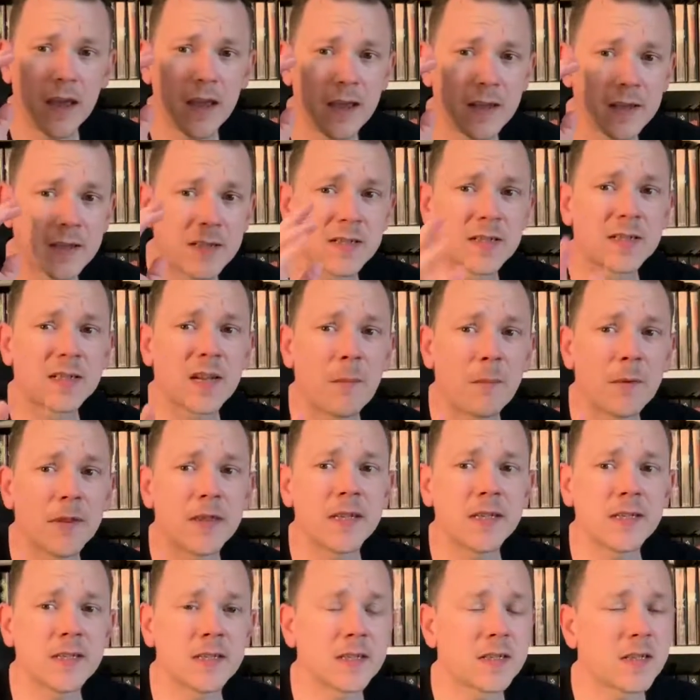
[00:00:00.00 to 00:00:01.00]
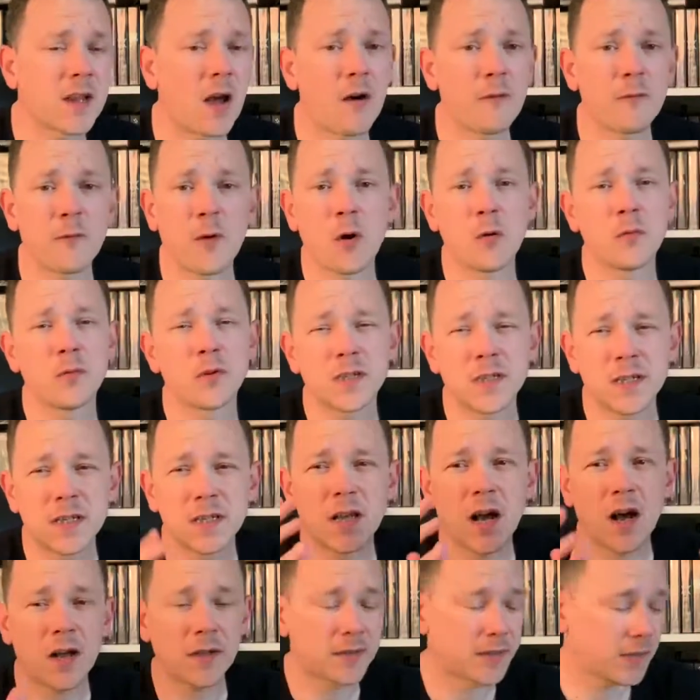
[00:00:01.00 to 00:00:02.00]
some of this stuff I was
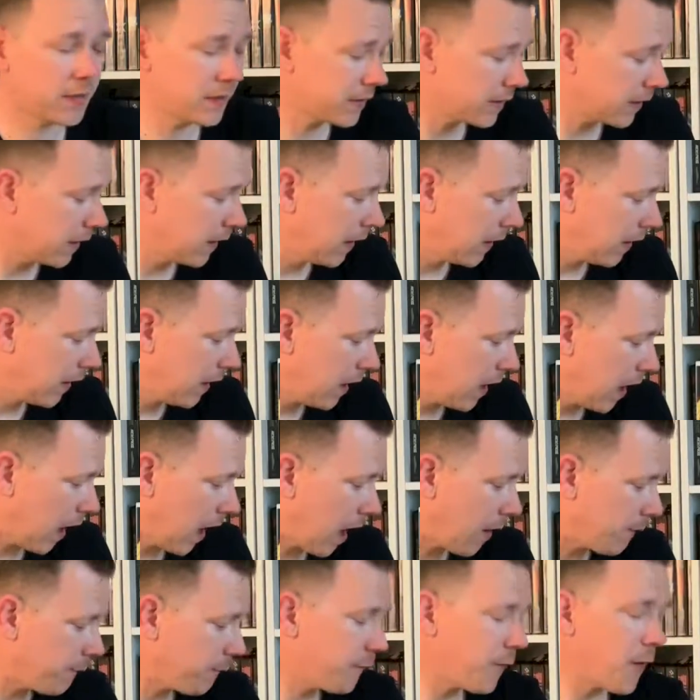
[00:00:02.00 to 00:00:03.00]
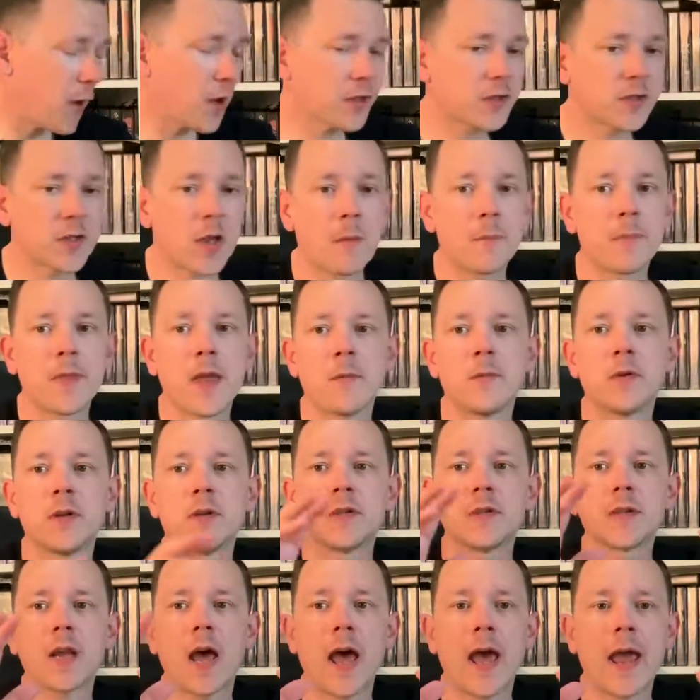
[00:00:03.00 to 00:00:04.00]
gutted. First up, there
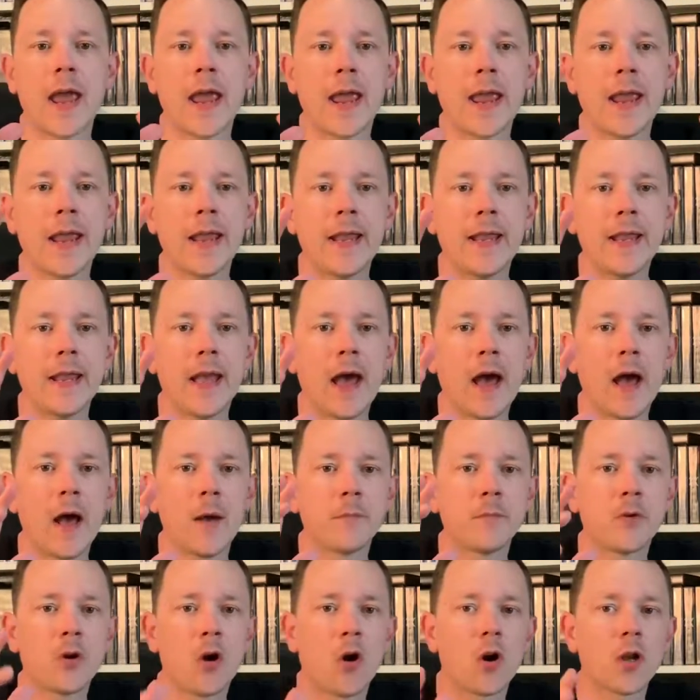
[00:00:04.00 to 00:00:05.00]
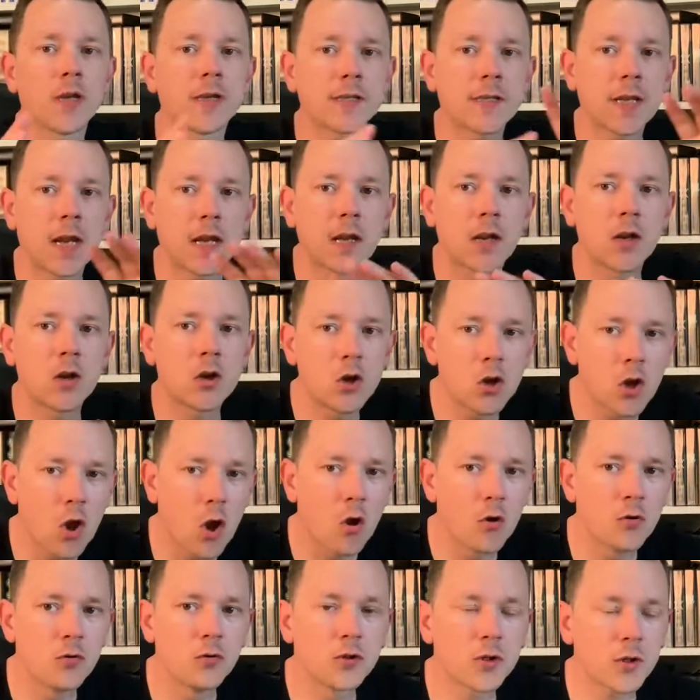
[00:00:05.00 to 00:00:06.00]
was a guy's son and
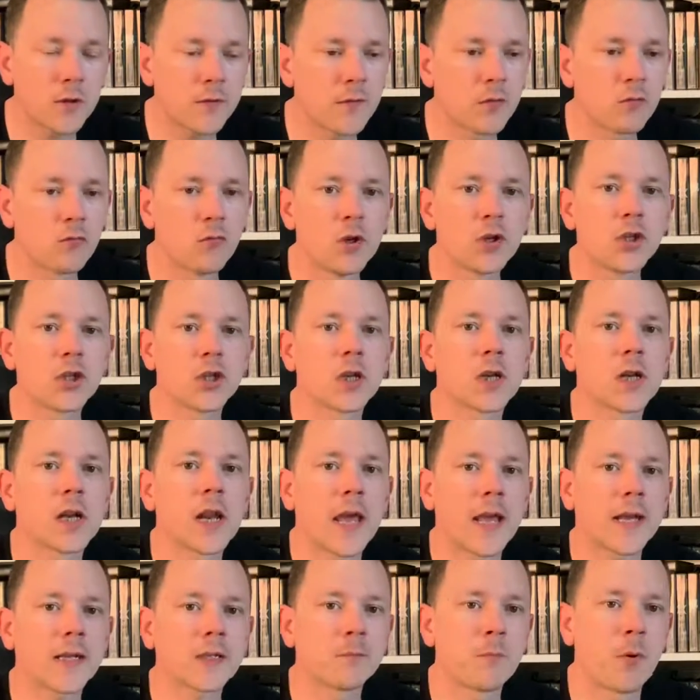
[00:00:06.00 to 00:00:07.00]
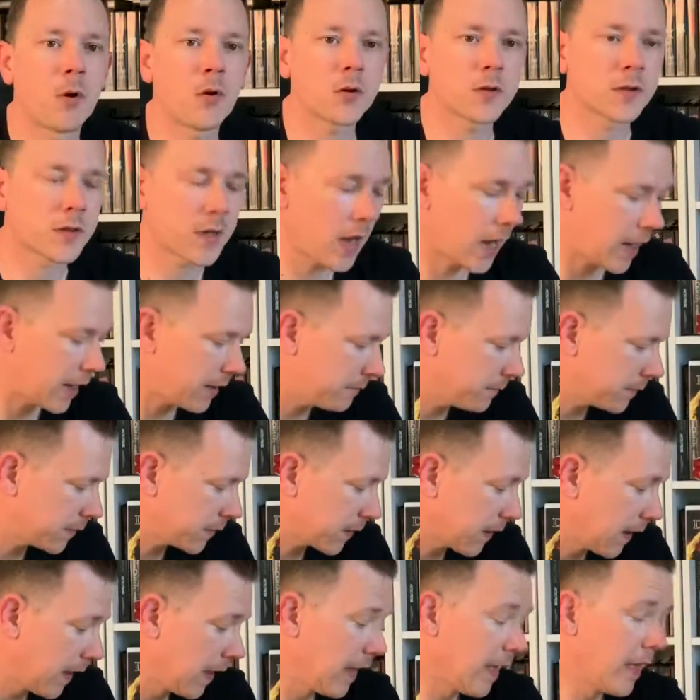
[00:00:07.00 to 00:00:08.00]
loads of original Xbox games,
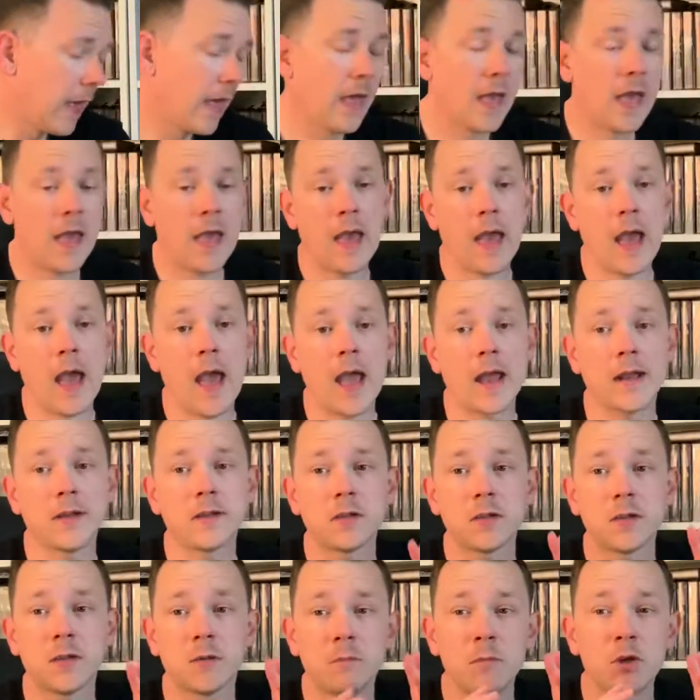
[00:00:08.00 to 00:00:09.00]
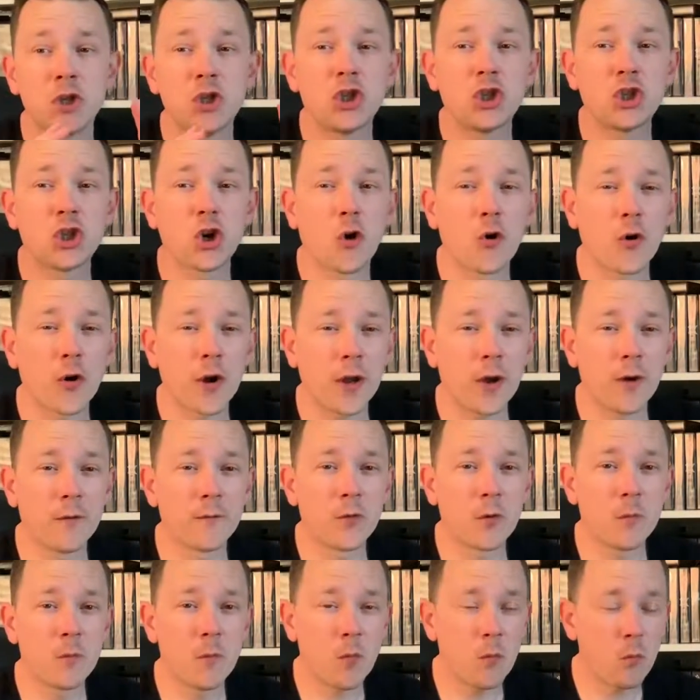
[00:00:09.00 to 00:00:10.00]
and the majority of
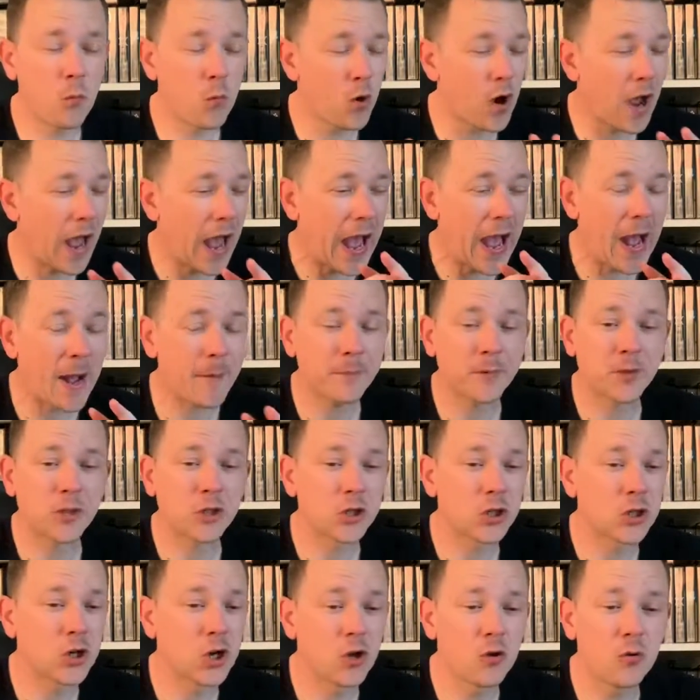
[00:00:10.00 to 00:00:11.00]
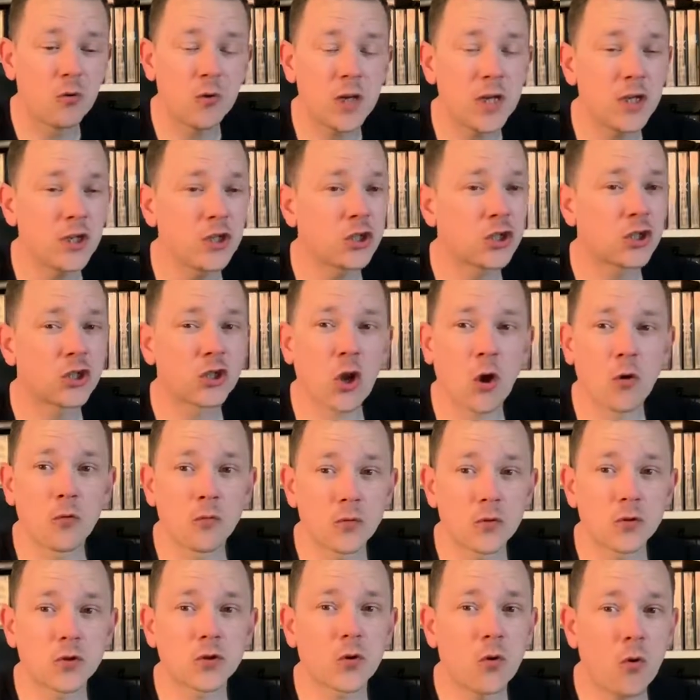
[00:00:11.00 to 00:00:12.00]
them were absolutely
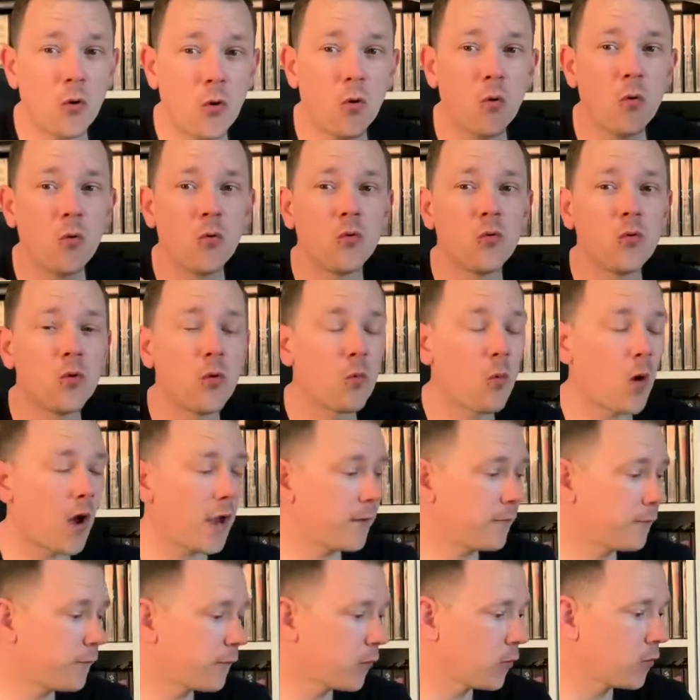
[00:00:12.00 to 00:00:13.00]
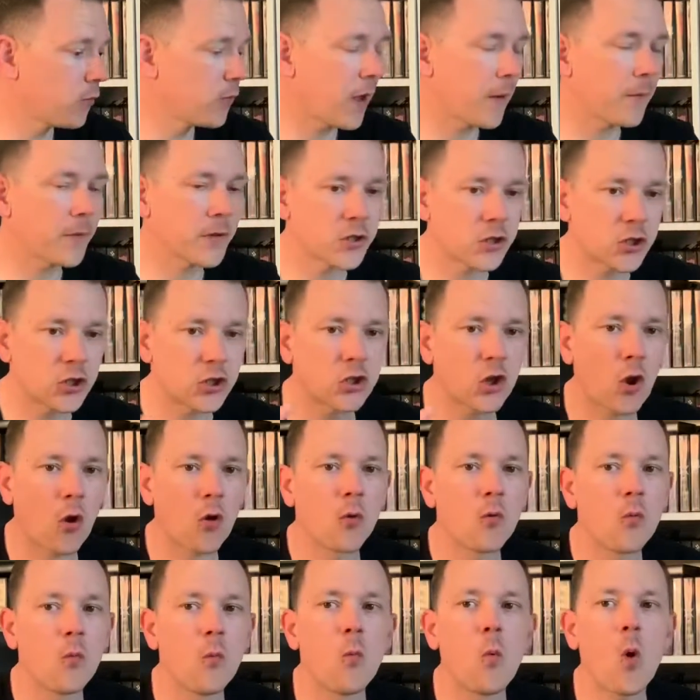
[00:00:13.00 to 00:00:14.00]
soaked all the way through. They were
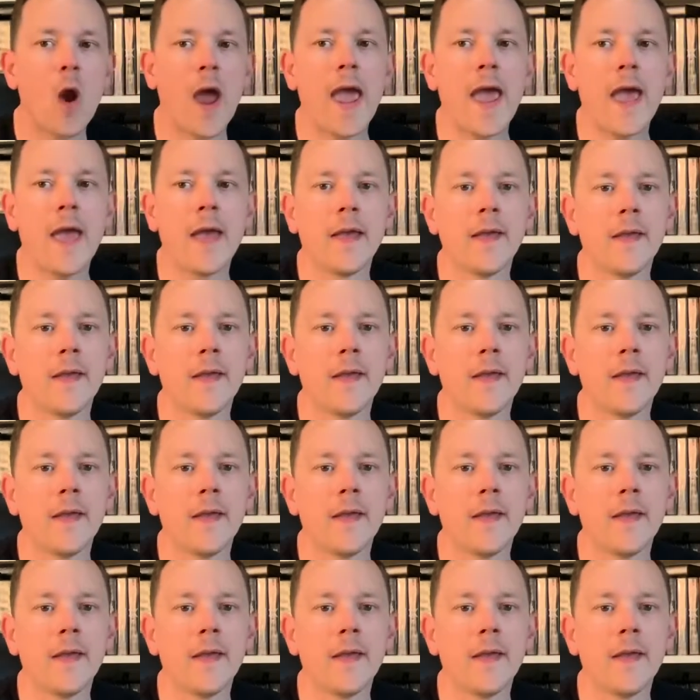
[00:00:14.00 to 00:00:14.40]
so wet